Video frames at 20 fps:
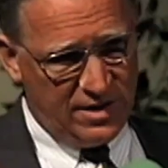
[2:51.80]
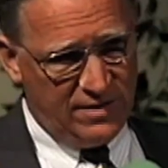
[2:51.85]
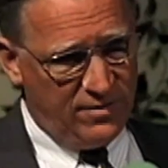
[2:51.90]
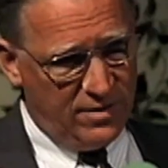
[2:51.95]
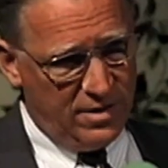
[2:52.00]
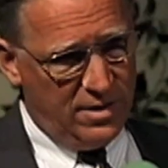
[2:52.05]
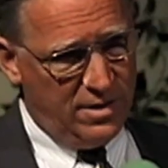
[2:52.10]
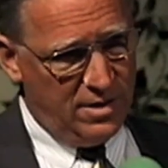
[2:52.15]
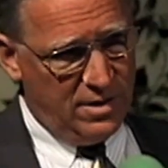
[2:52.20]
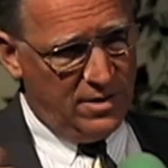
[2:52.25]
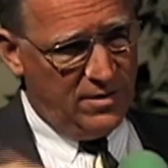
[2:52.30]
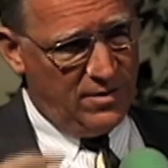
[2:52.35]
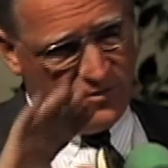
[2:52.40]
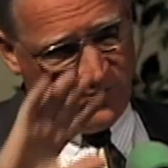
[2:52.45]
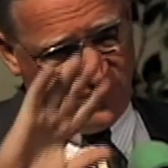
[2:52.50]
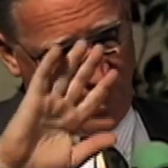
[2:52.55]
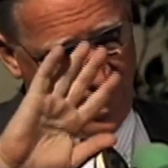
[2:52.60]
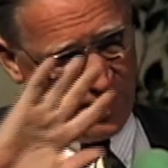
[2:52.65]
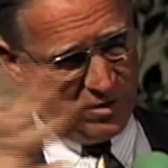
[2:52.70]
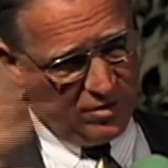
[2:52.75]
that
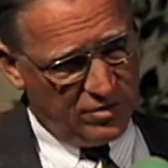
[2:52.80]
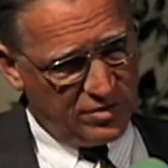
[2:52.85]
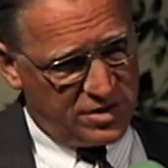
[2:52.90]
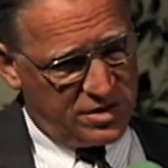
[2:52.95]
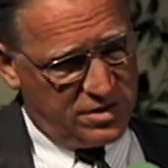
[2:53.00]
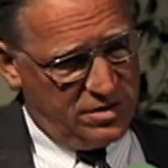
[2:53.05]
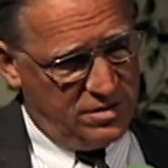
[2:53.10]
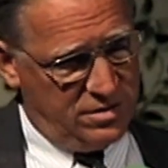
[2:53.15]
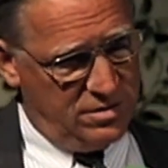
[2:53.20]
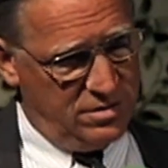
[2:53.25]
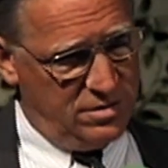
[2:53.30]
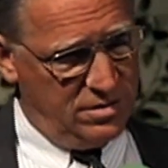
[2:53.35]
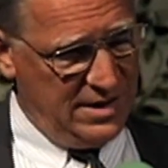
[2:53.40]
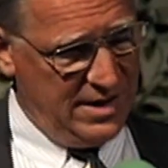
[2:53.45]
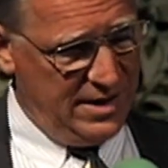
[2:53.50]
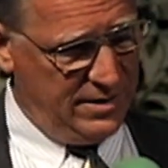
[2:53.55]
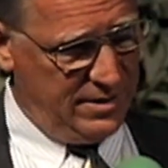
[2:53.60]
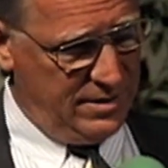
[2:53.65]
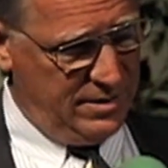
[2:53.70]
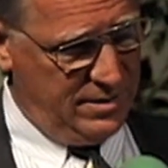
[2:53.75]
follows
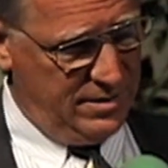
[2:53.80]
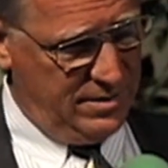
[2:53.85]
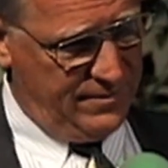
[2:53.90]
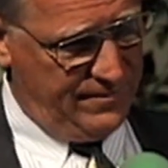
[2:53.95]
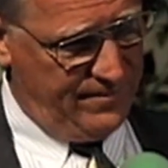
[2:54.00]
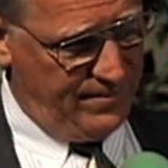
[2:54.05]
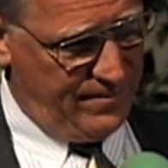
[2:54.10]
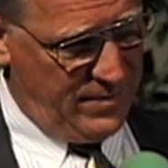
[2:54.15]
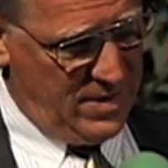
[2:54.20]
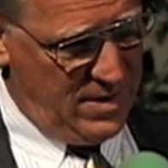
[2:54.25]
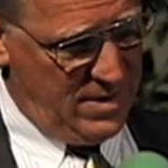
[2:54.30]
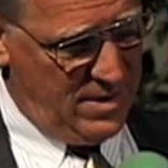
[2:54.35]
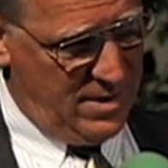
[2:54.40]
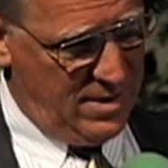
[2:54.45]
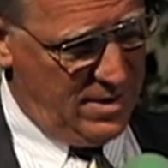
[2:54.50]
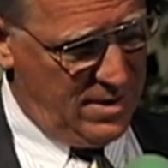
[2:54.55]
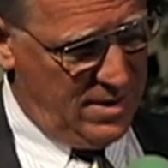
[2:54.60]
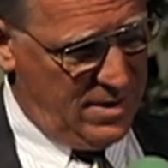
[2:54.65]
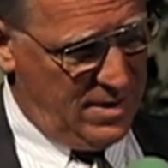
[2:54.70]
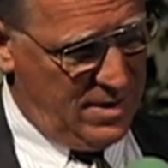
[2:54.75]
later.
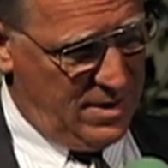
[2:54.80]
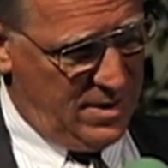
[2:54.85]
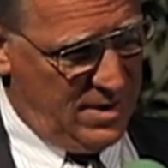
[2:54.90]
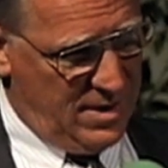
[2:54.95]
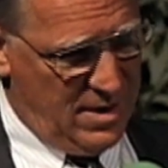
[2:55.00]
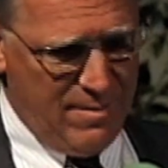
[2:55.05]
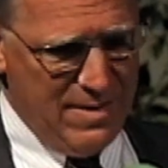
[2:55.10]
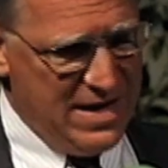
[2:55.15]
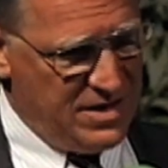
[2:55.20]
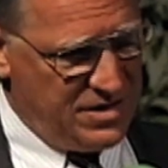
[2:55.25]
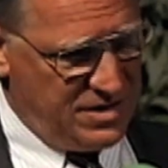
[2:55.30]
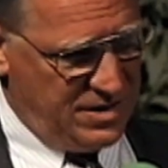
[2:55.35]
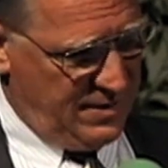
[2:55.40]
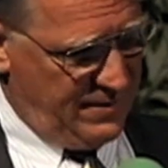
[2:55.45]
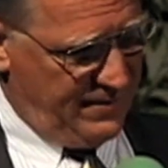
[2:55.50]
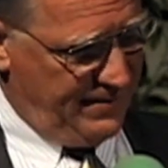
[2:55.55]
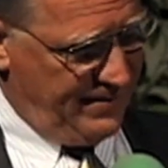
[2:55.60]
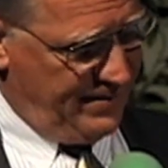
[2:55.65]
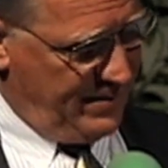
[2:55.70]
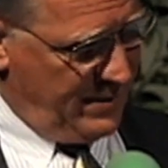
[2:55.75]

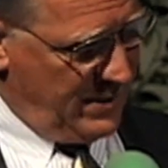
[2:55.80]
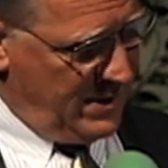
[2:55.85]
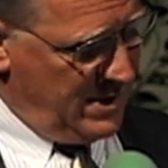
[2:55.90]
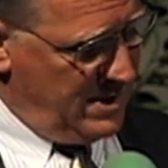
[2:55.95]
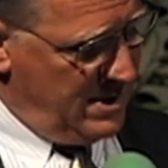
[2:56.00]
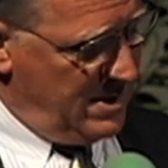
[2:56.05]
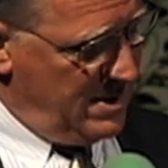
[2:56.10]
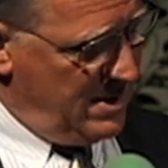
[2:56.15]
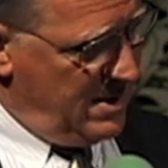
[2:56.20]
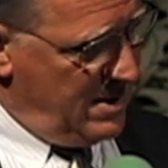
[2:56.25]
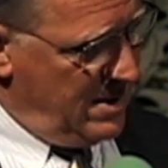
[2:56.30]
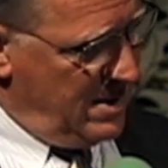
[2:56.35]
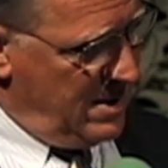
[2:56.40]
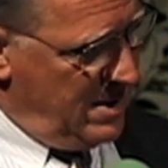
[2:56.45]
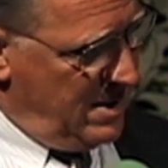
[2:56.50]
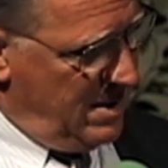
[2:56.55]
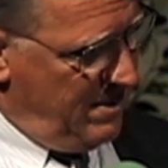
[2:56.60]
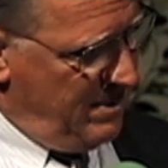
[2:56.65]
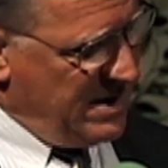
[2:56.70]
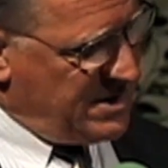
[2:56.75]
Amazing.
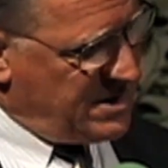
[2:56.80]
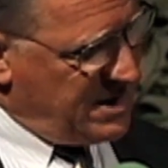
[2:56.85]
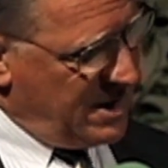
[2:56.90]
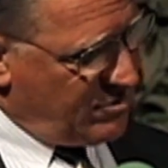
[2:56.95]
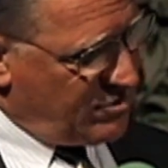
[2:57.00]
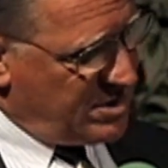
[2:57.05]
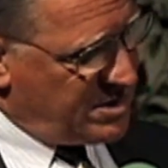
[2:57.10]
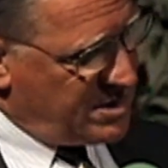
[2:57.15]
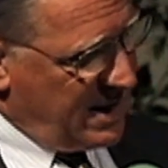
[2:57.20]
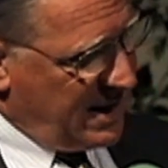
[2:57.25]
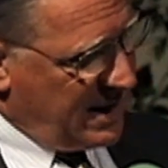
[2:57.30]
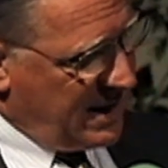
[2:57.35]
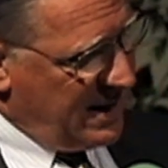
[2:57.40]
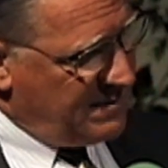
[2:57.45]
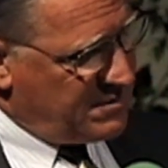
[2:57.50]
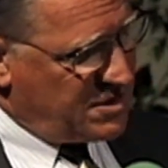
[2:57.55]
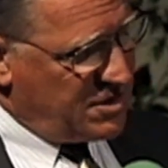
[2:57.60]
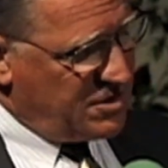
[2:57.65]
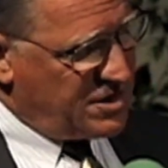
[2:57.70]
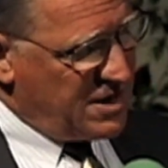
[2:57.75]
But it's an interesting
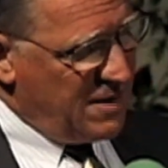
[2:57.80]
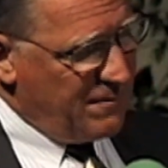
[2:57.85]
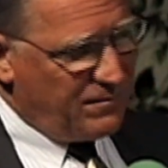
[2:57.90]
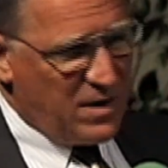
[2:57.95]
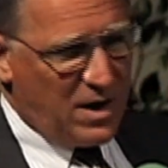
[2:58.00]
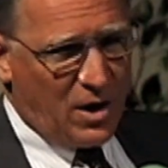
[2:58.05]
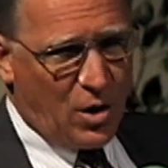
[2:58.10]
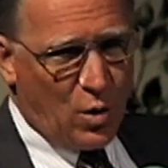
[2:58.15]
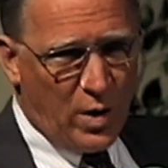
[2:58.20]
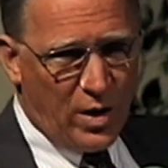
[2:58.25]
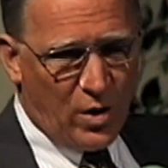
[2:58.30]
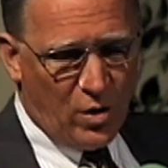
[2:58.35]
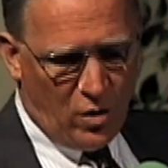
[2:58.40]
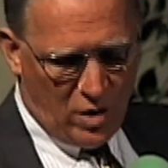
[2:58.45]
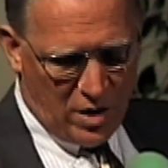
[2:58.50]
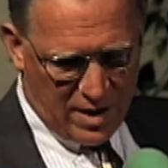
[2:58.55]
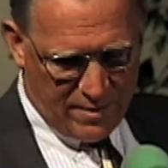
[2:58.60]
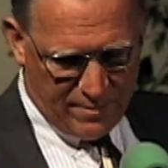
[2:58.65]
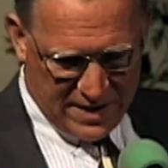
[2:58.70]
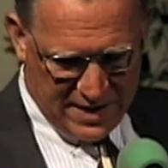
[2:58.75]
glimpse. There's something going
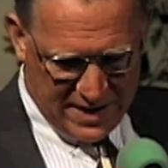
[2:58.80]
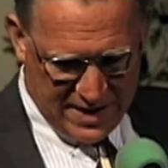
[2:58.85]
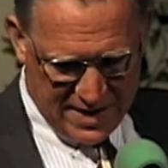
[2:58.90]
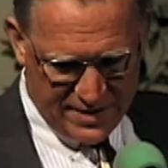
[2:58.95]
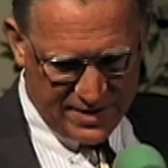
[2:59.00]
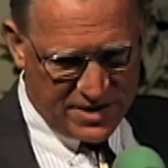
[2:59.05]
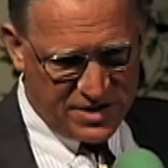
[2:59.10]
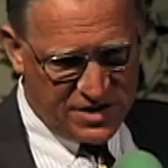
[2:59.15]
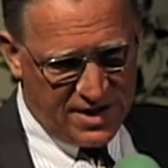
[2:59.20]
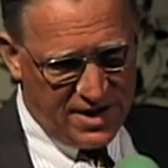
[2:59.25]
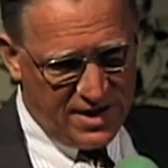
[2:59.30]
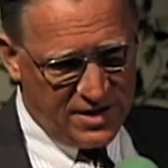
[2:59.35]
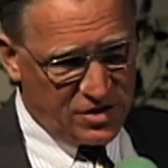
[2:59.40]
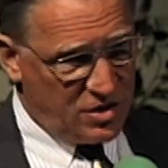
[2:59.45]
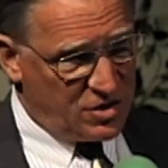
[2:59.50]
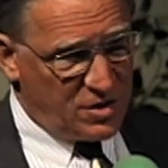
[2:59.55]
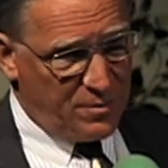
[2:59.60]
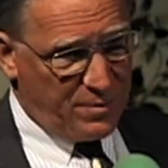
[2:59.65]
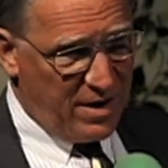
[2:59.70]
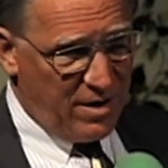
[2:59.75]
on behind the scenes. There's